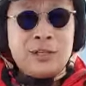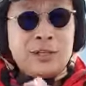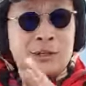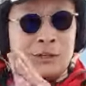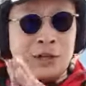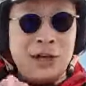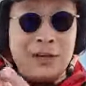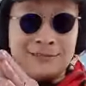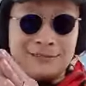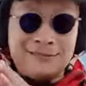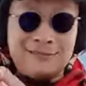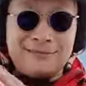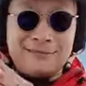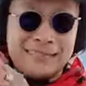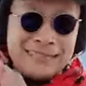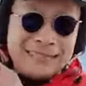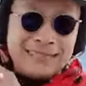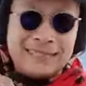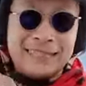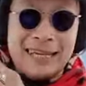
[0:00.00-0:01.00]
not
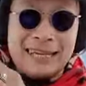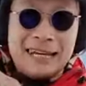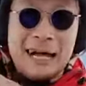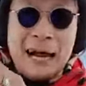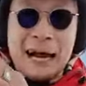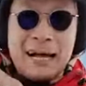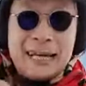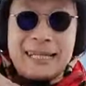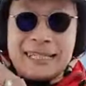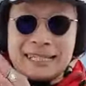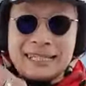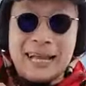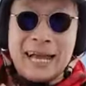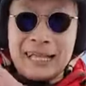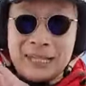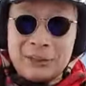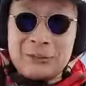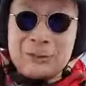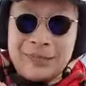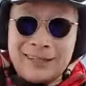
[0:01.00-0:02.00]
get high
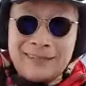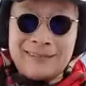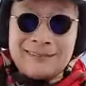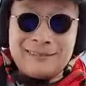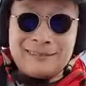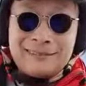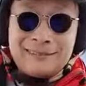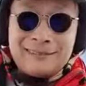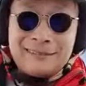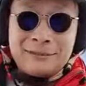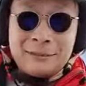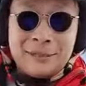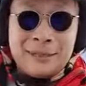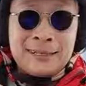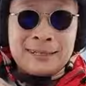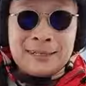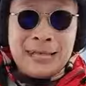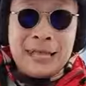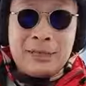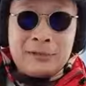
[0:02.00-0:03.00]
salary.
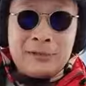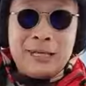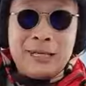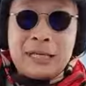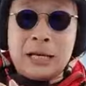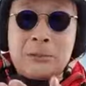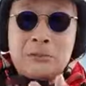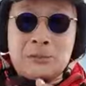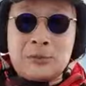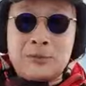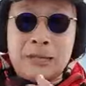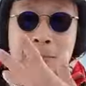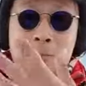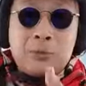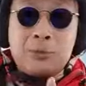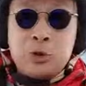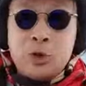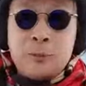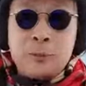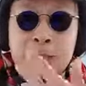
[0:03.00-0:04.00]
Salary comes with
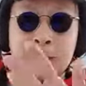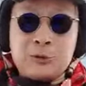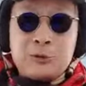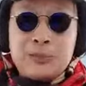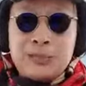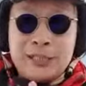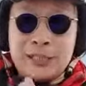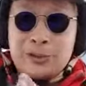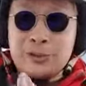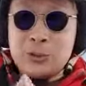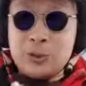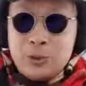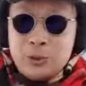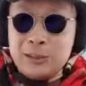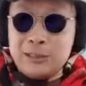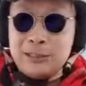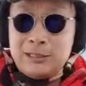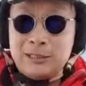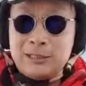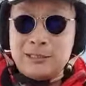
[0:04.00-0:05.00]
employment and traditional
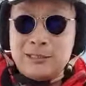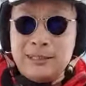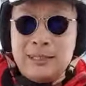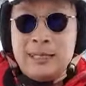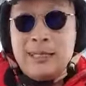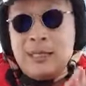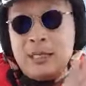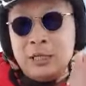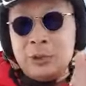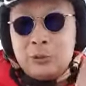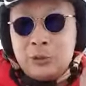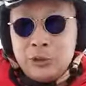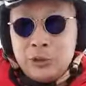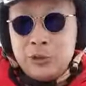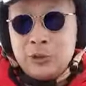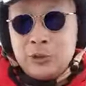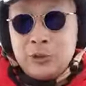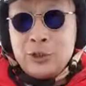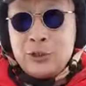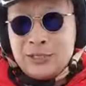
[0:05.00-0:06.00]
work. When
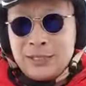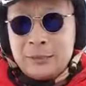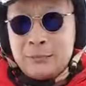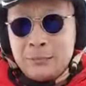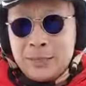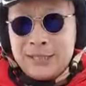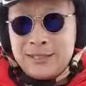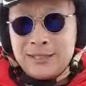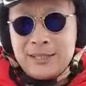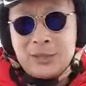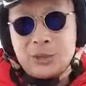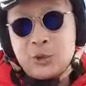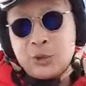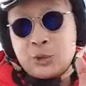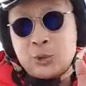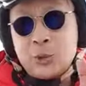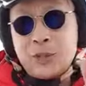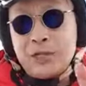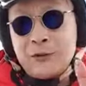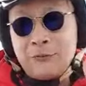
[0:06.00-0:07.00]
you do Nu Skin business, you're
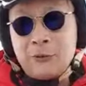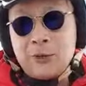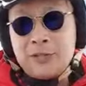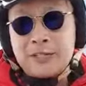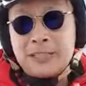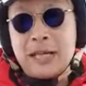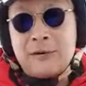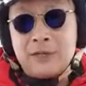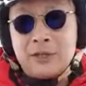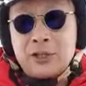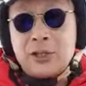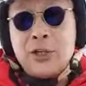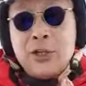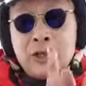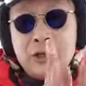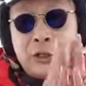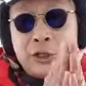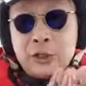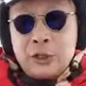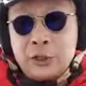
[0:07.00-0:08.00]
24/7.
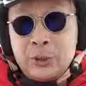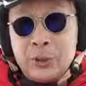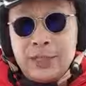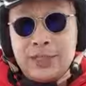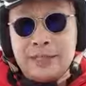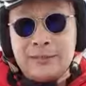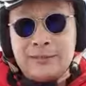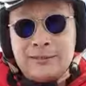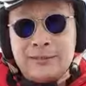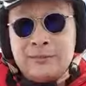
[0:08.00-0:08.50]
You can do it